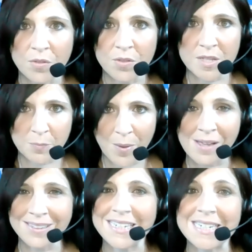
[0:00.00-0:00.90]
this
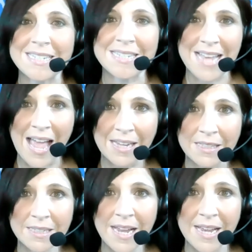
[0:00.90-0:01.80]
ballot
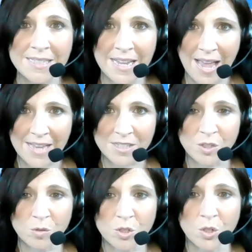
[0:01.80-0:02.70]
exactly as they ask
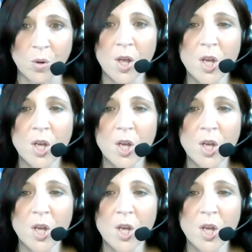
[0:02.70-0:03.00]
you to.